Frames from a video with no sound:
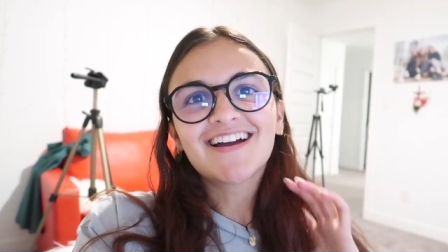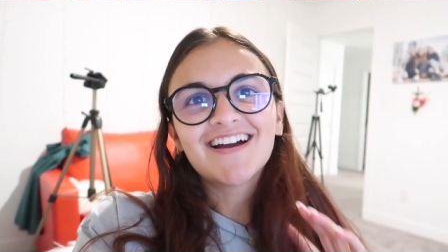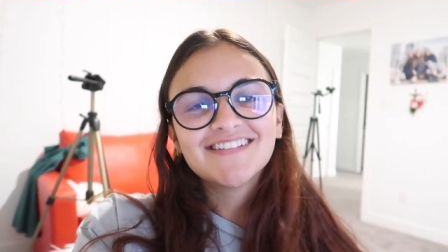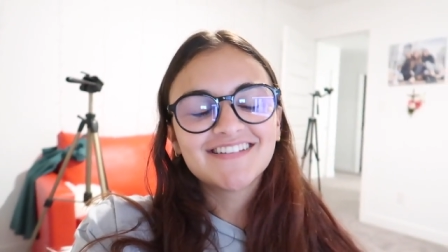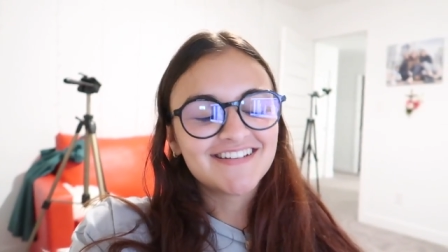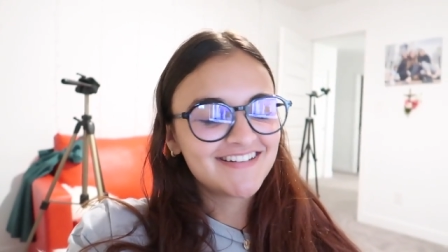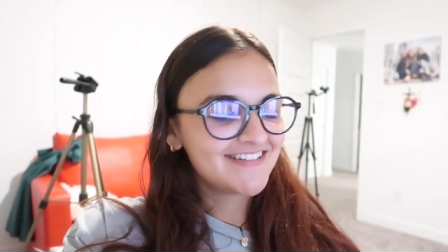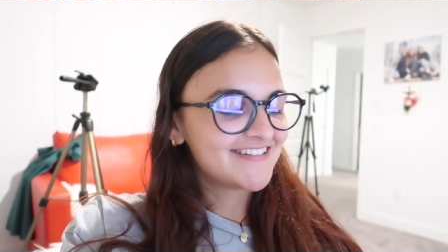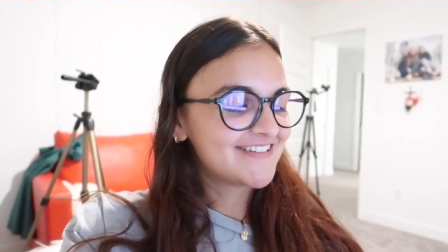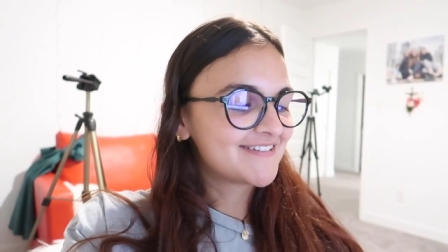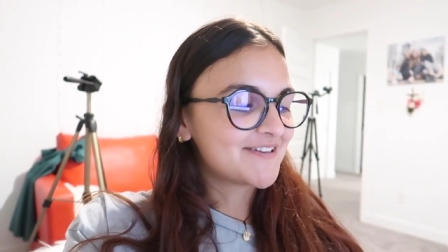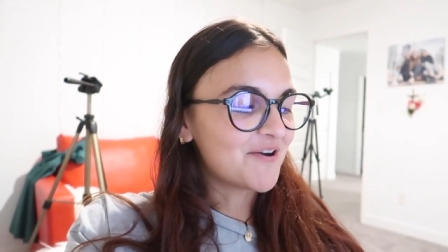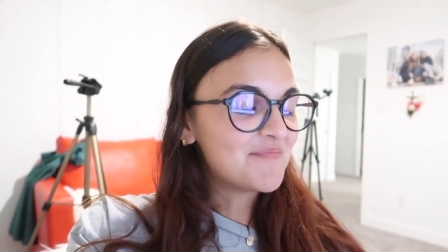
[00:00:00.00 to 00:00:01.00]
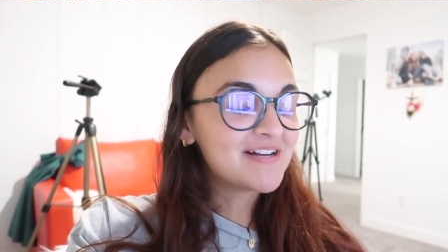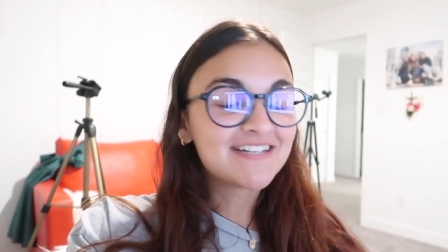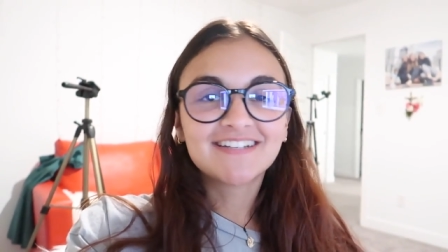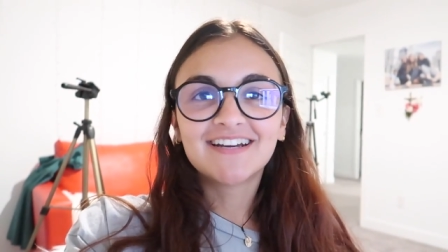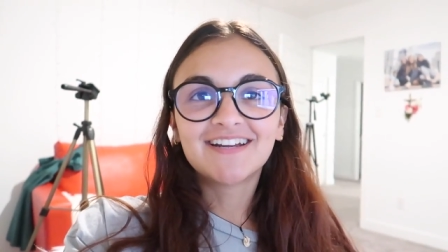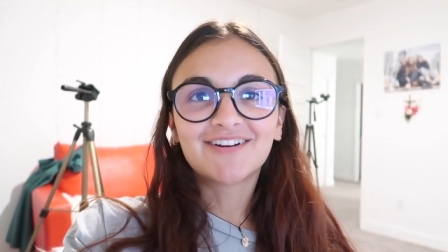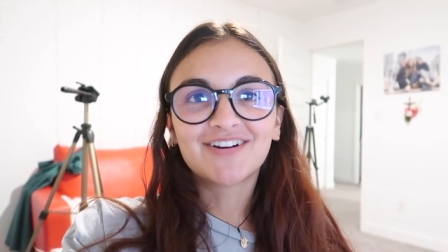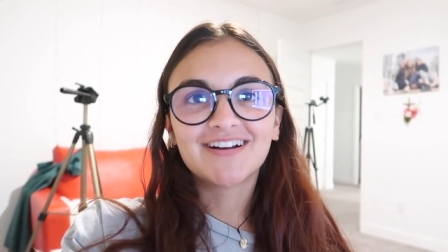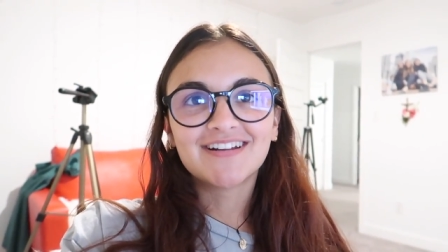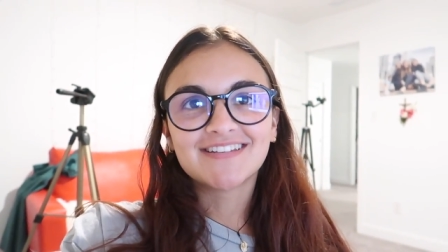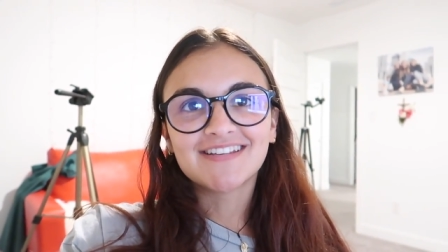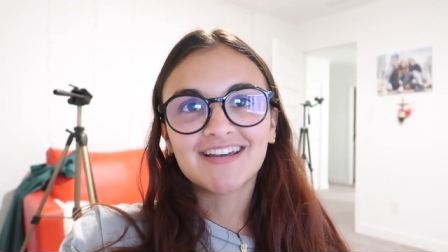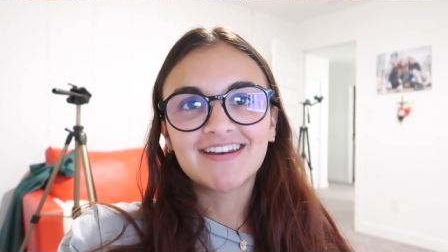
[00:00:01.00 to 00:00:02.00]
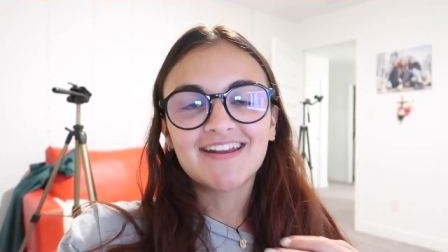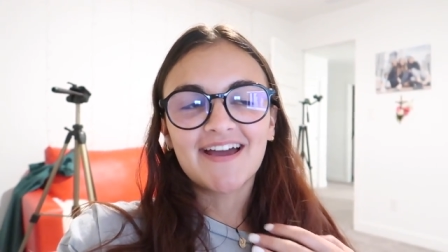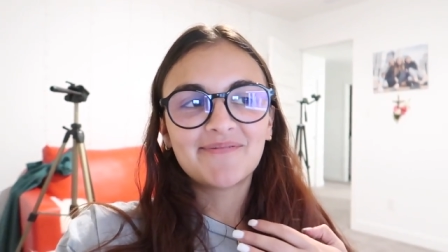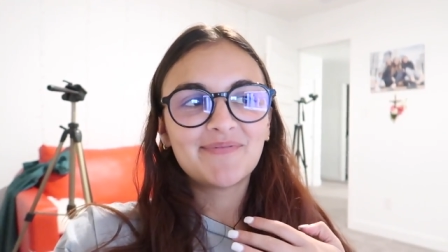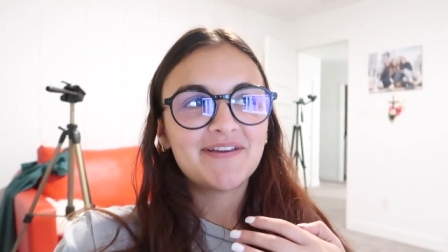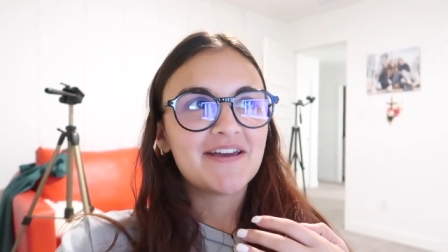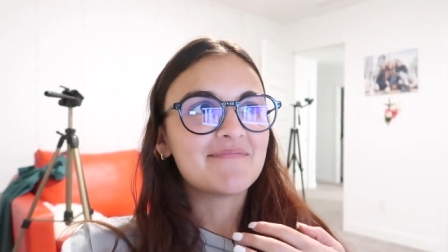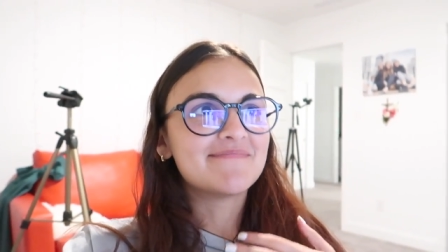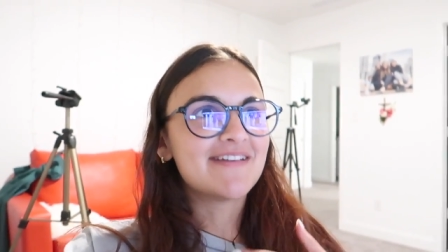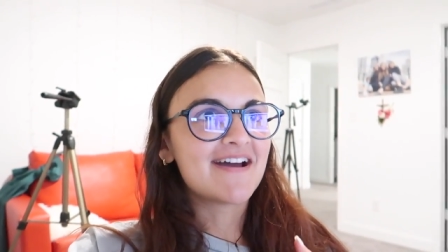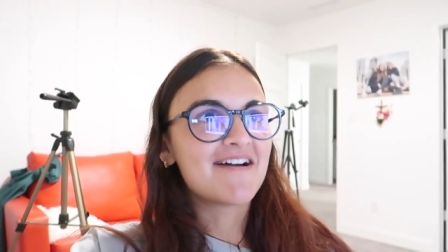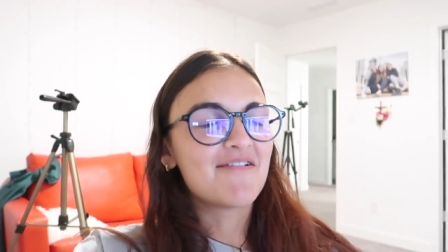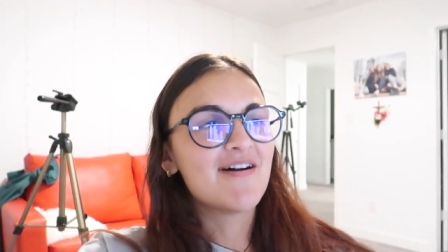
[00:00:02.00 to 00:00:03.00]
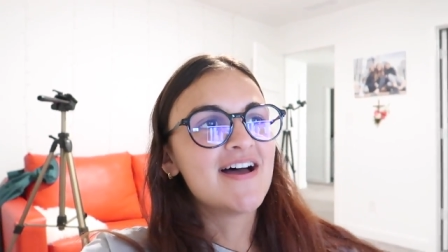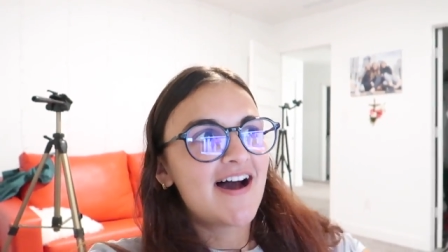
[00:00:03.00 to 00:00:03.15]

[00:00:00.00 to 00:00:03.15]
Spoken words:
guys, it is so much later. It is like 9 p.m. now.